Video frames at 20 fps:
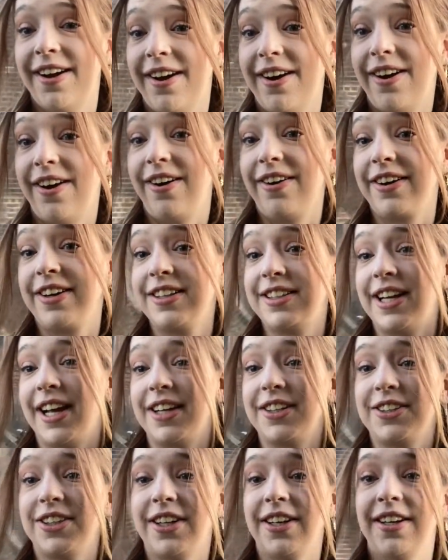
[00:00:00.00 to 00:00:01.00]

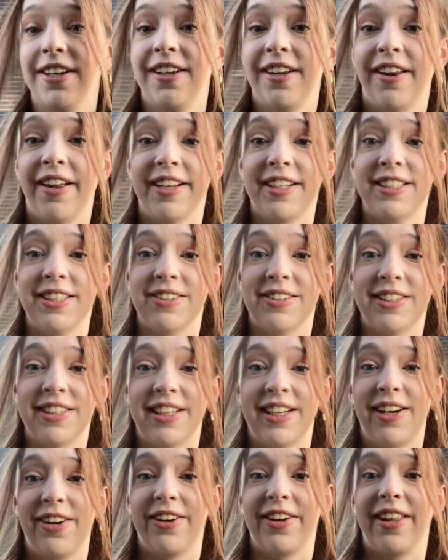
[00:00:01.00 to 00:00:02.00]
architecture, like
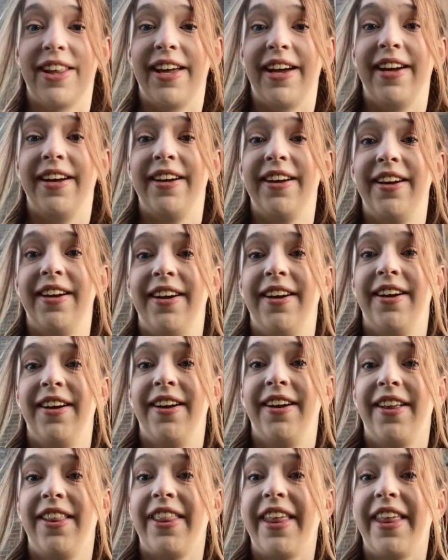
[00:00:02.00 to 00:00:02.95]
seriously, look at that.